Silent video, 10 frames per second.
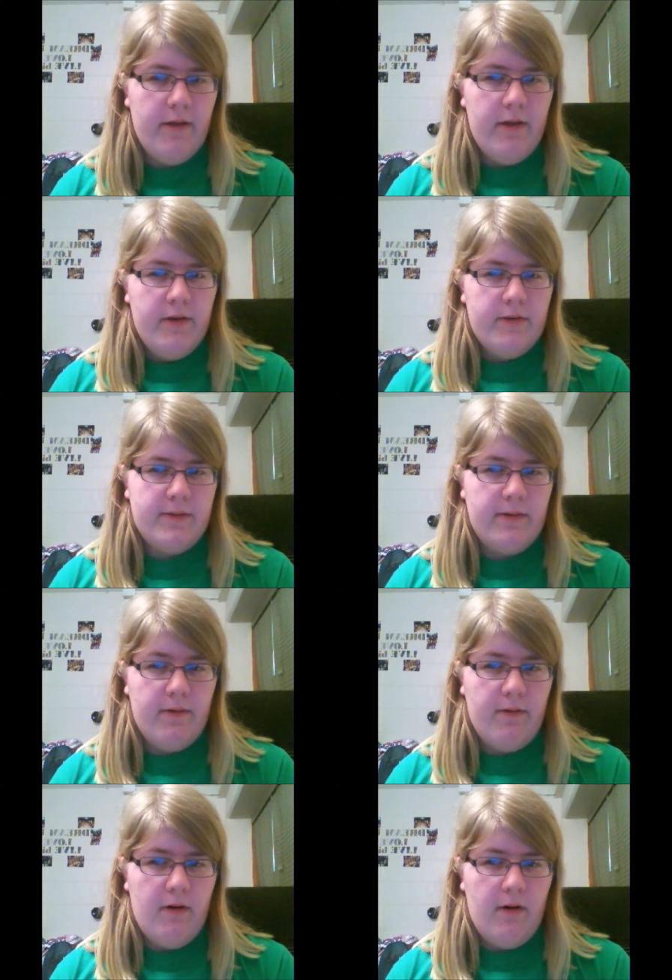so
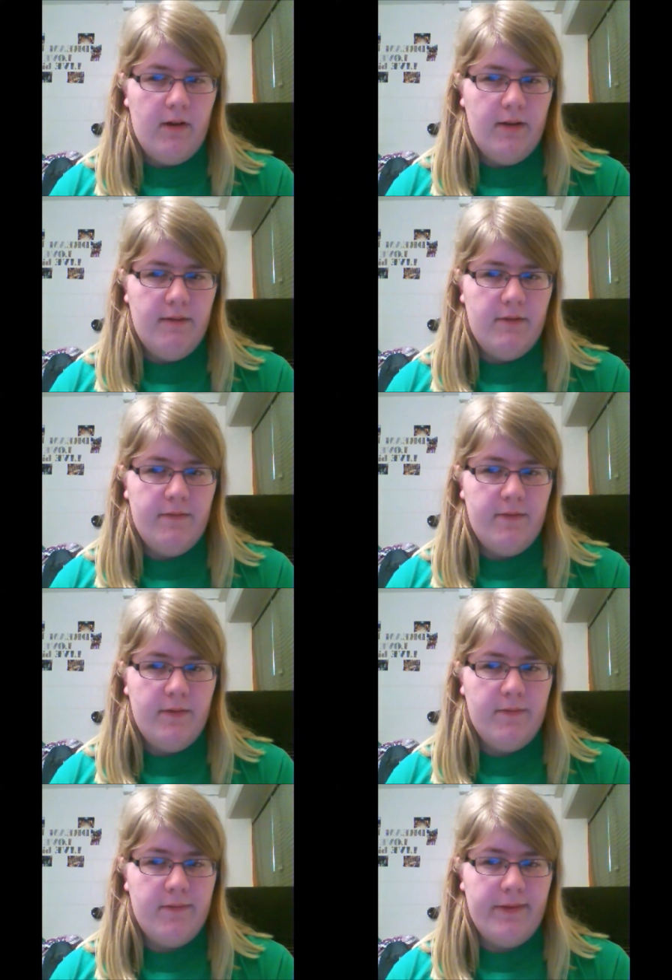all of the
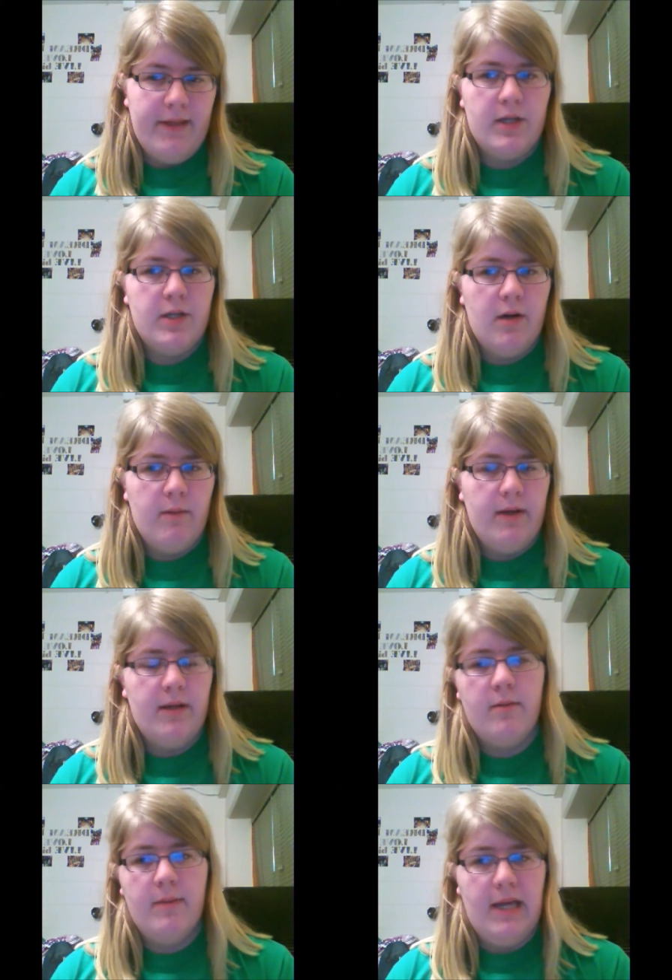food for Lakeshore will
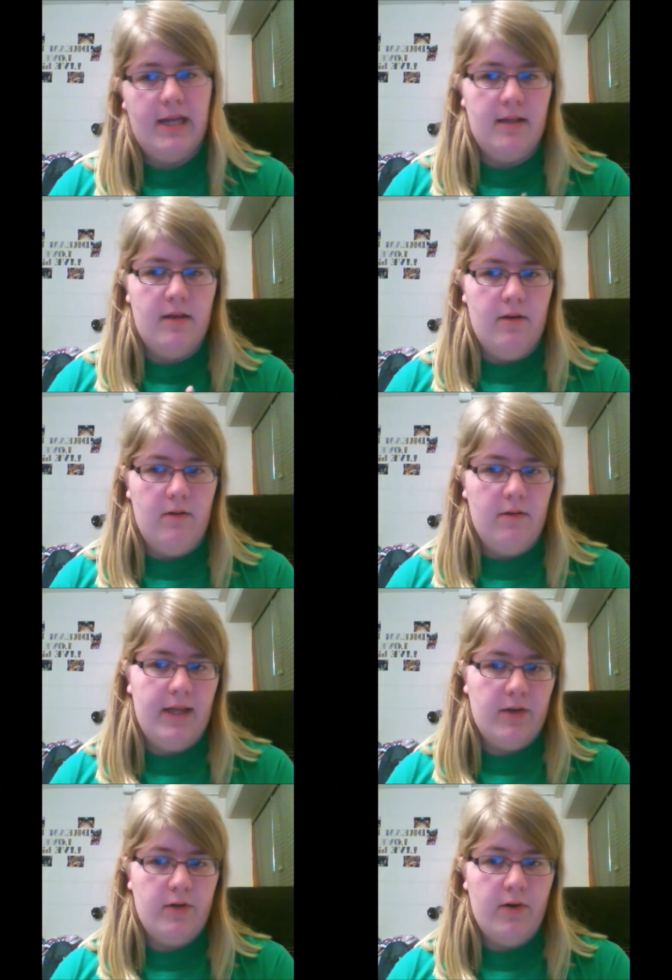either be in the new
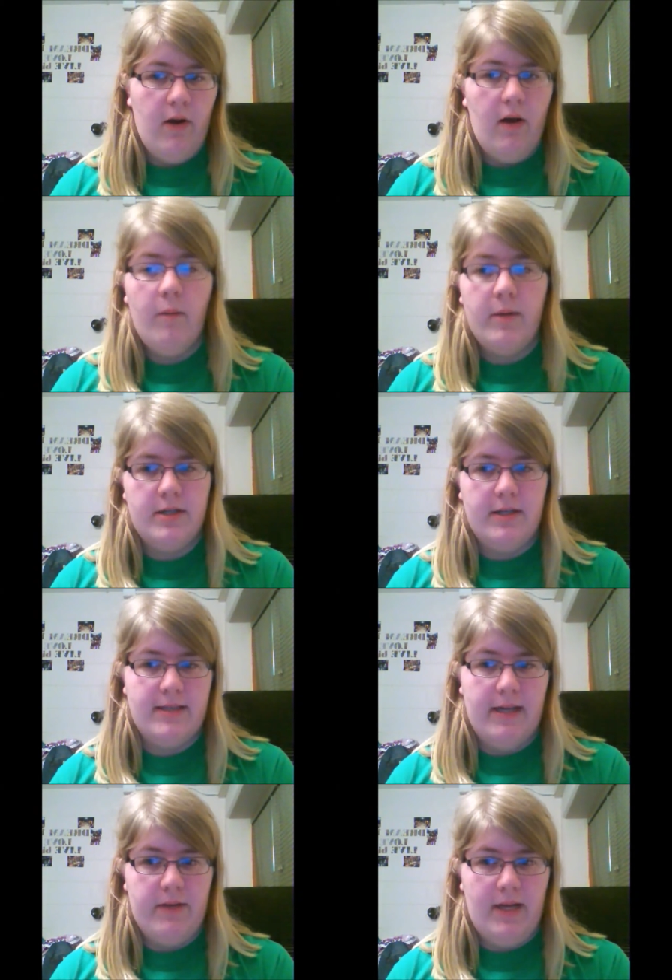Lakeshore Hall, which doesn't
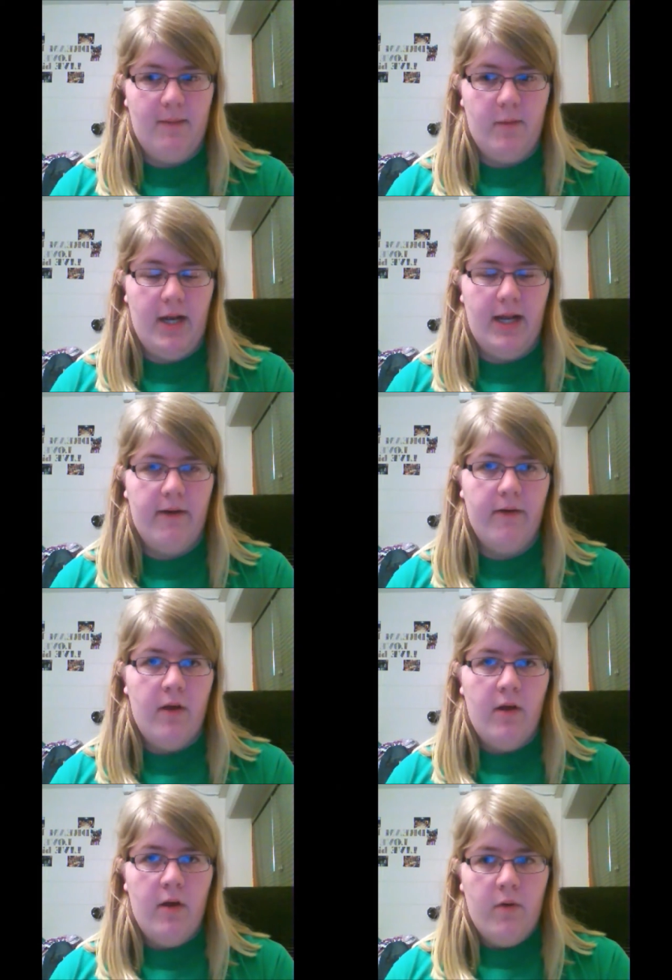have a name right now,
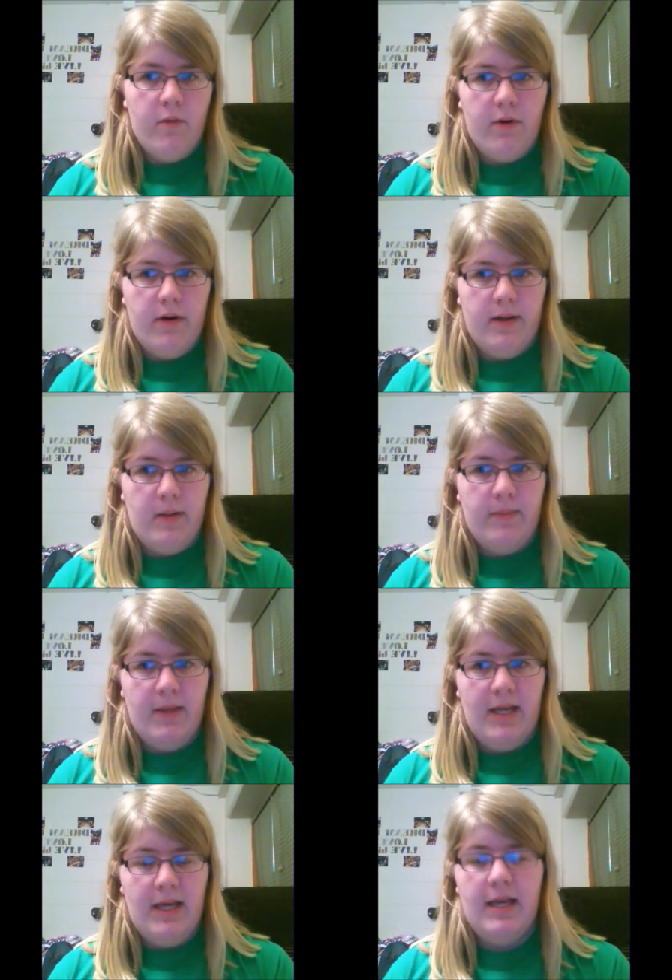or it'll
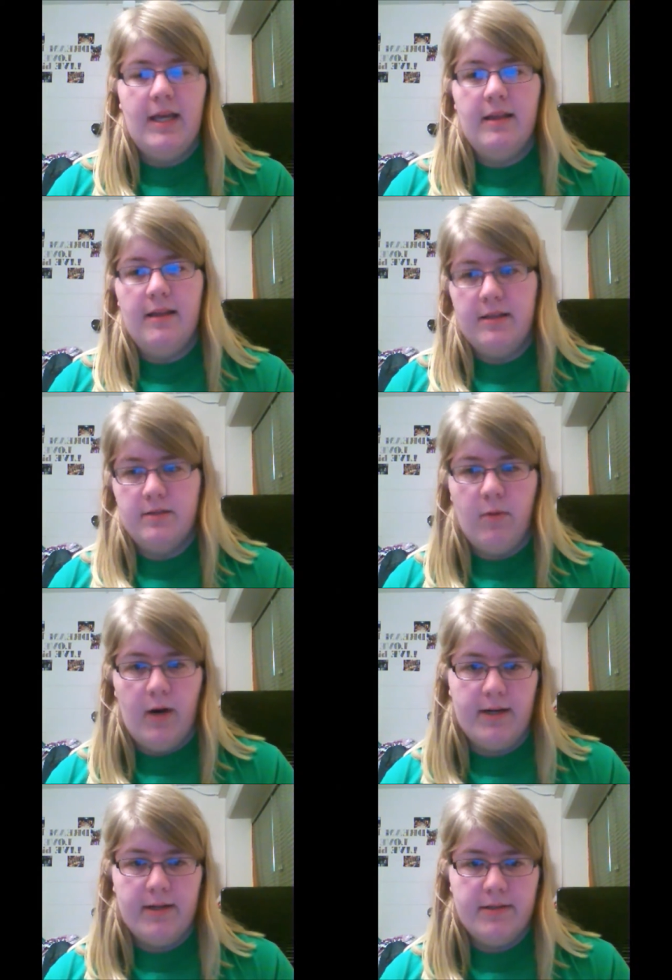be in Liz
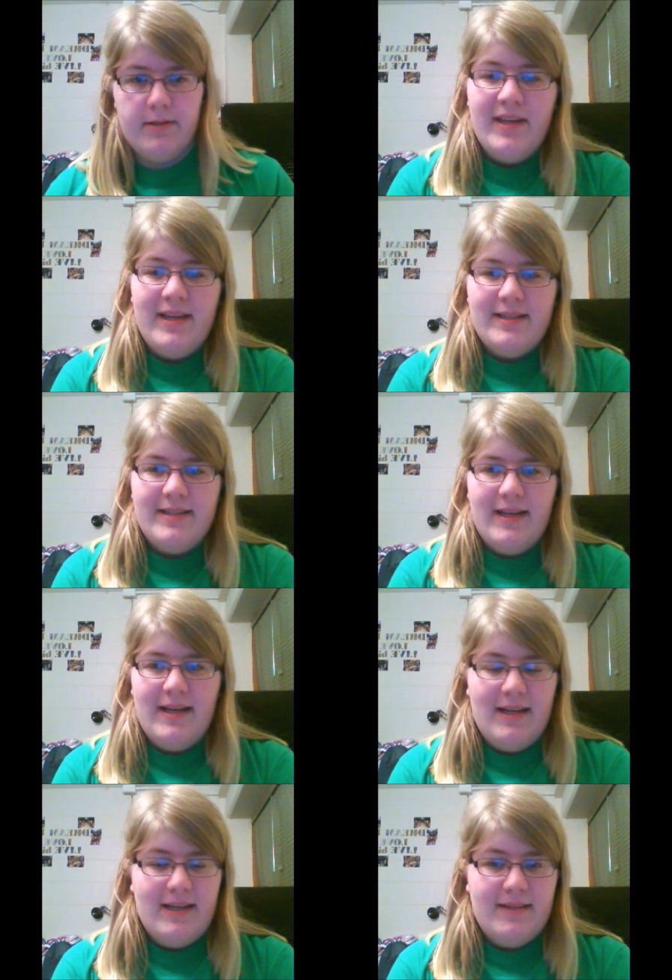Waters.
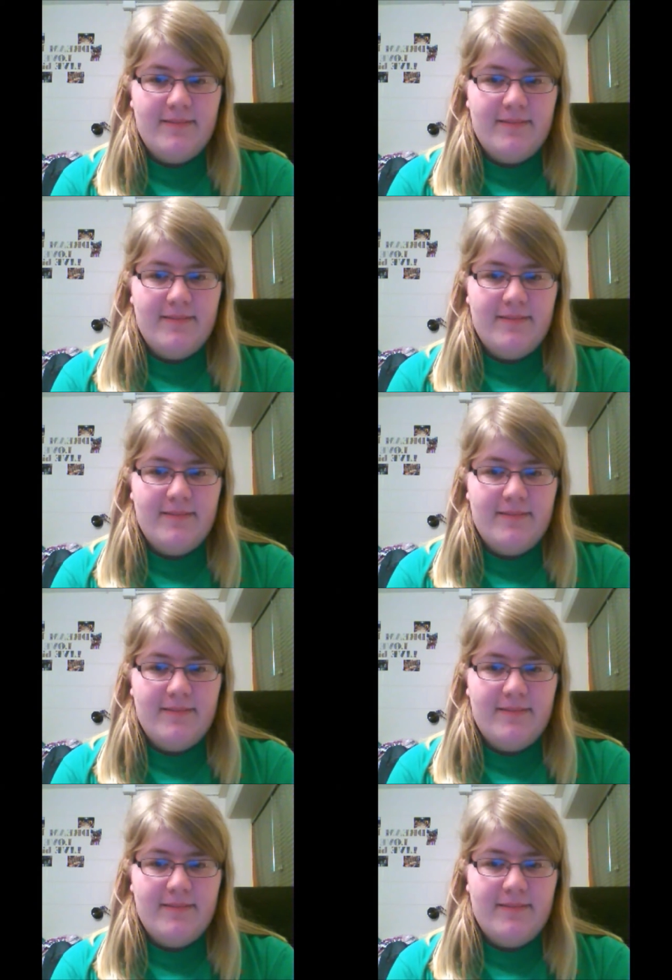So